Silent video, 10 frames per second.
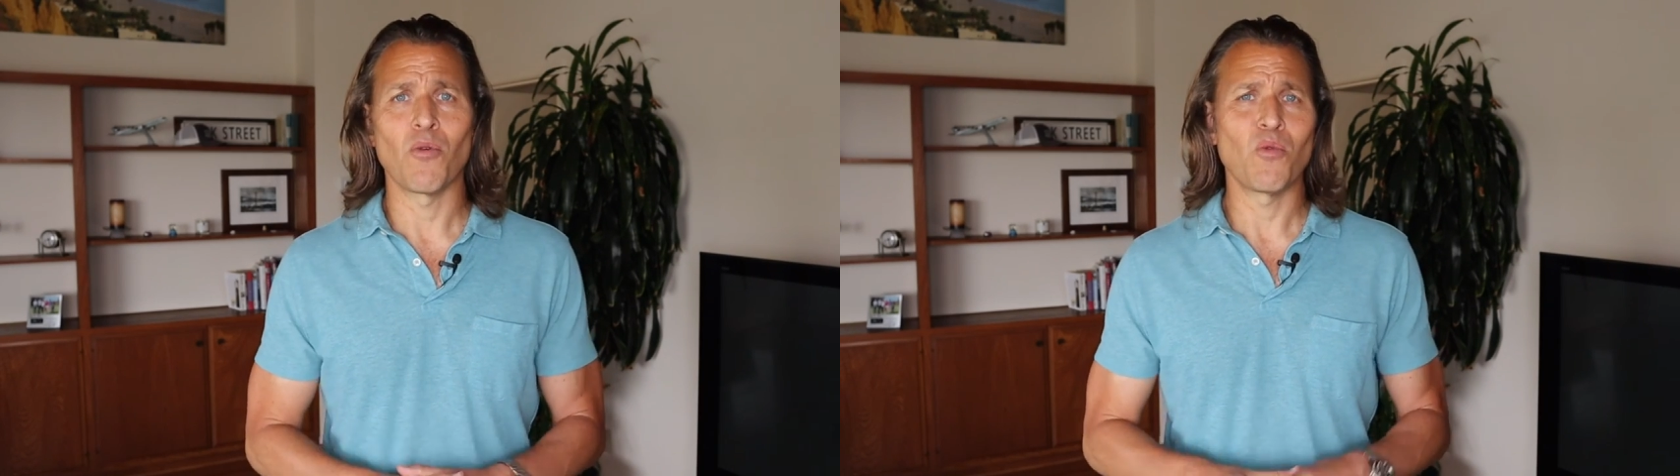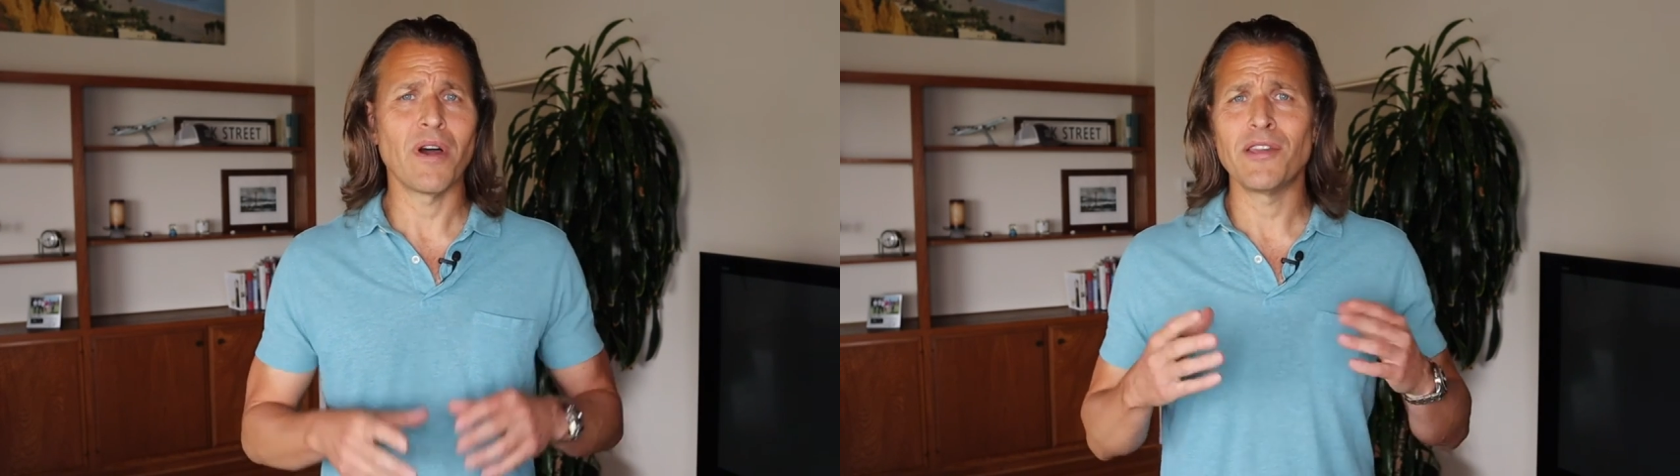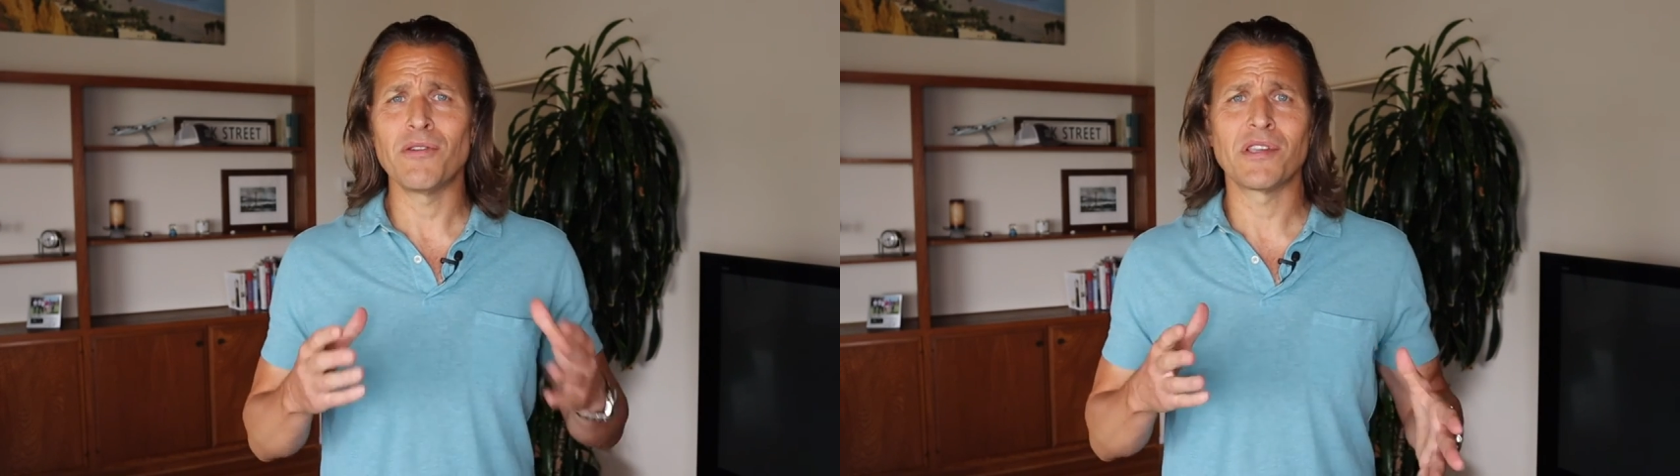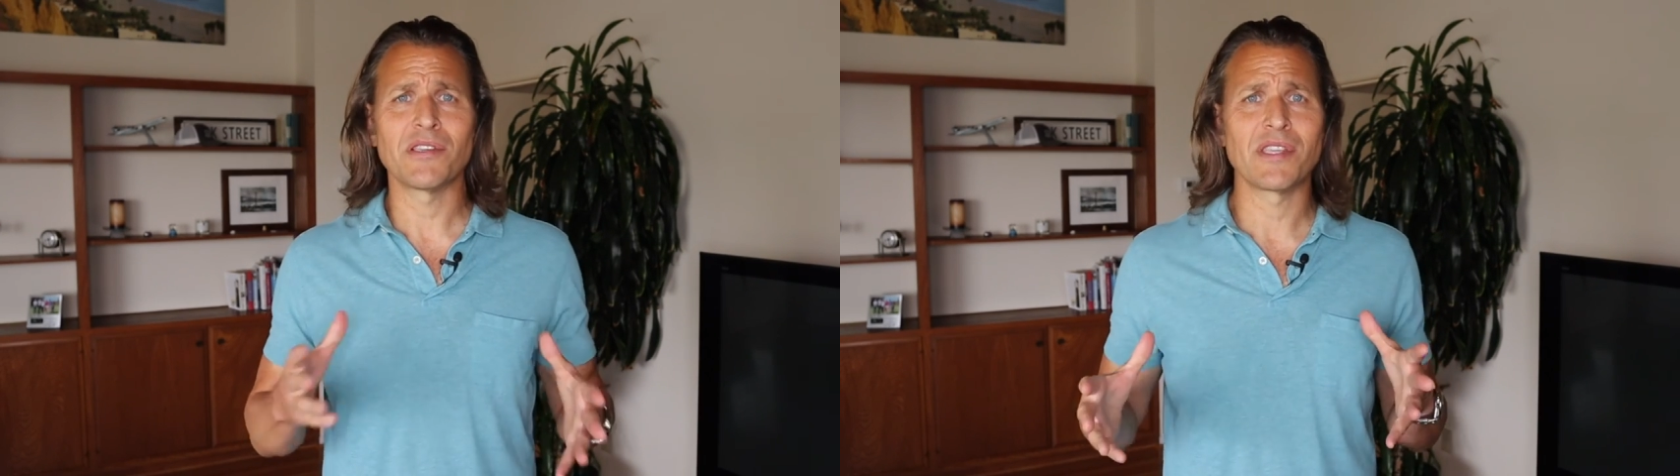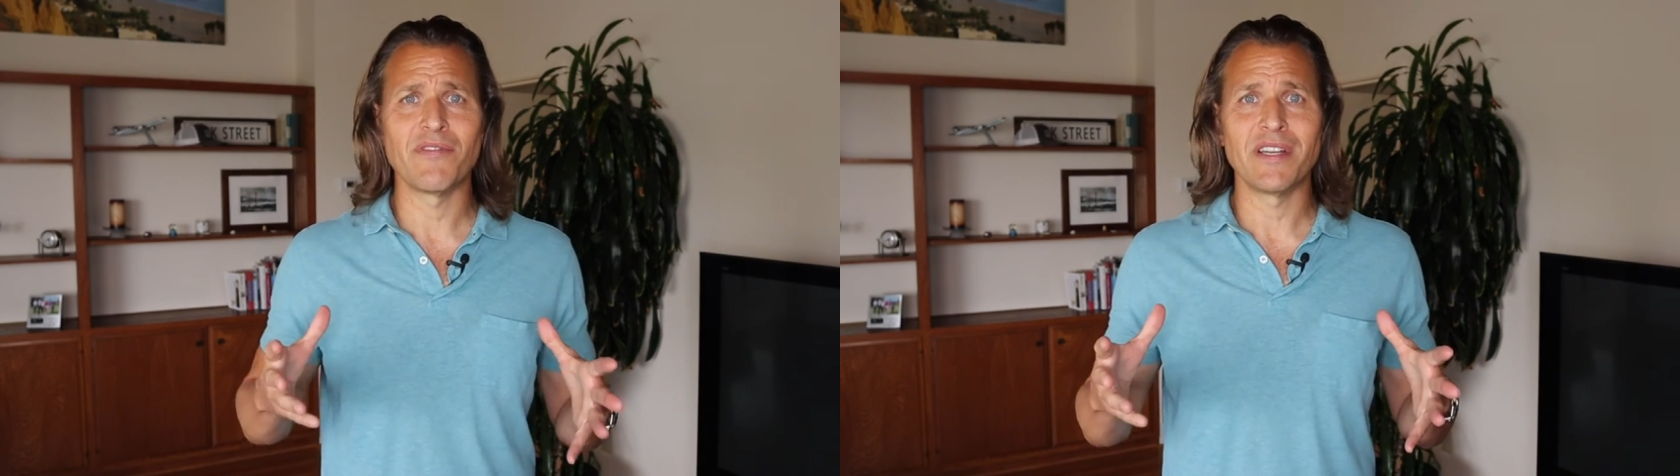Will I use
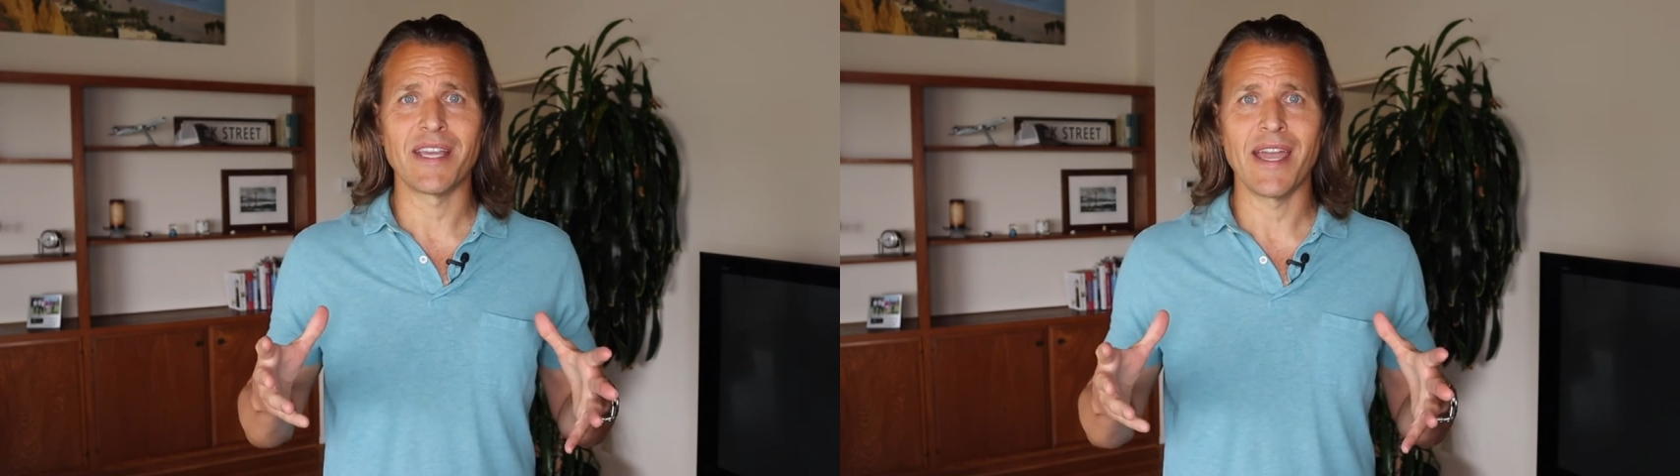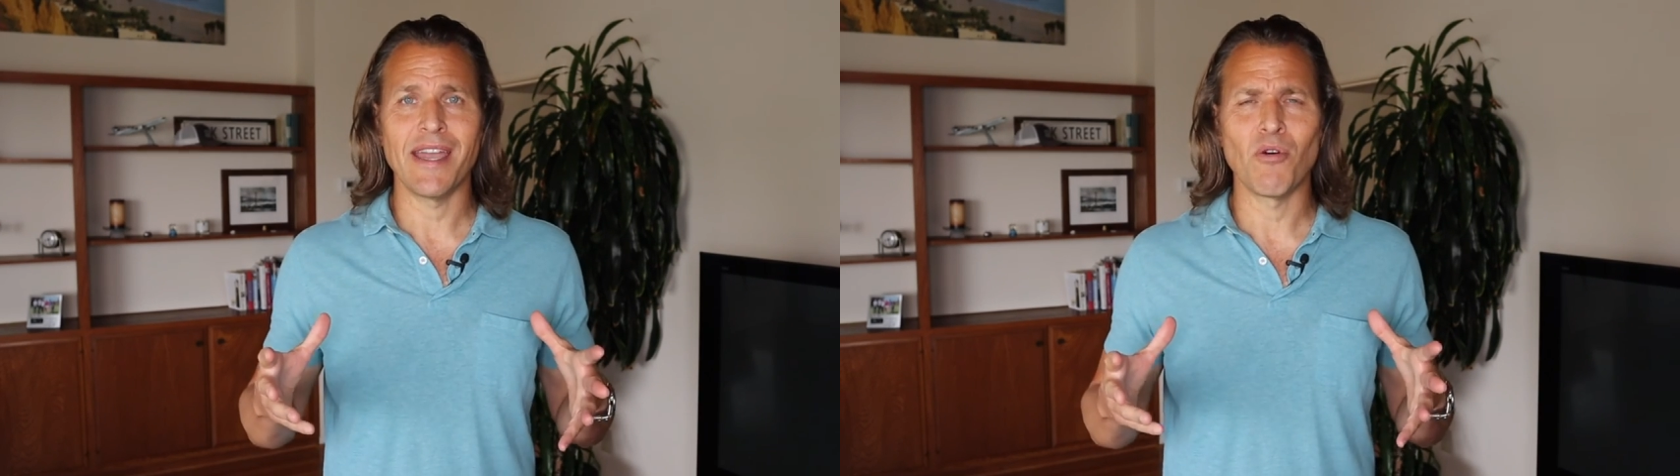this every day,